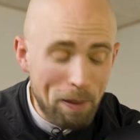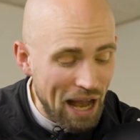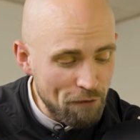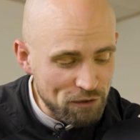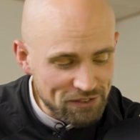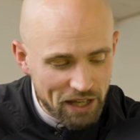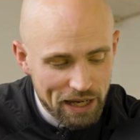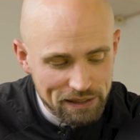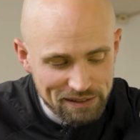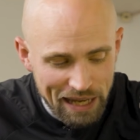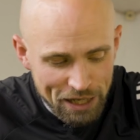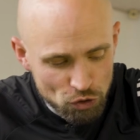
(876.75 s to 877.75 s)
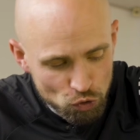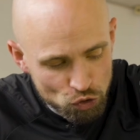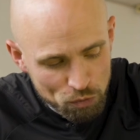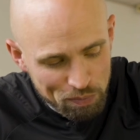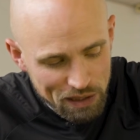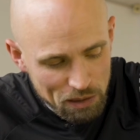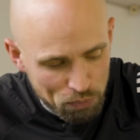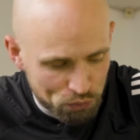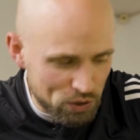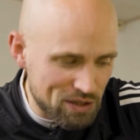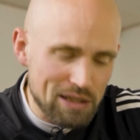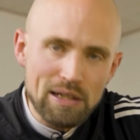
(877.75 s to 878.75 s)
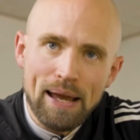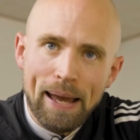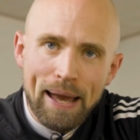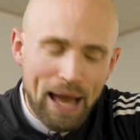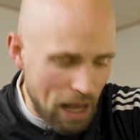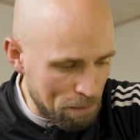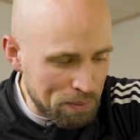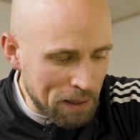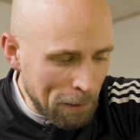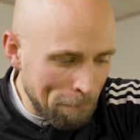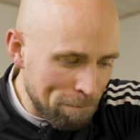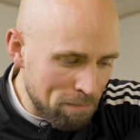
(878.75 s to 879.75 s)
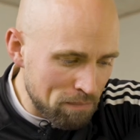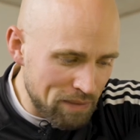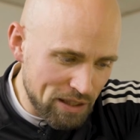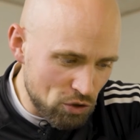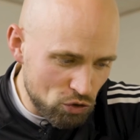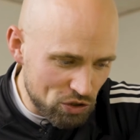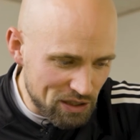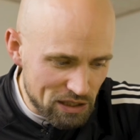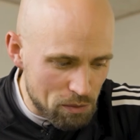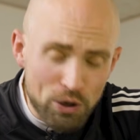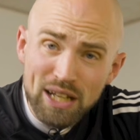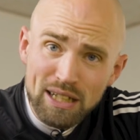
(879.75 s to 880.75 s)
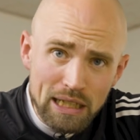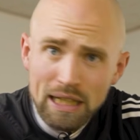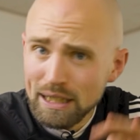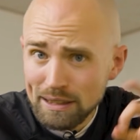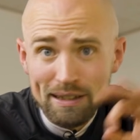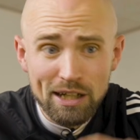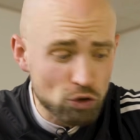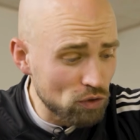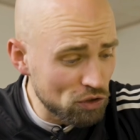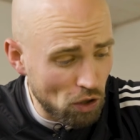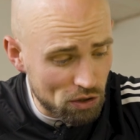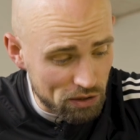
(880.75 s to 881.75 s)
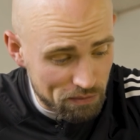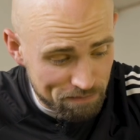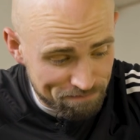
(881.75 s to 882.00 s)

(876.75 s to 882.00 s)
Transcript: half a size and you should be pretty happy. And then you just need to break it in and it's actually solid.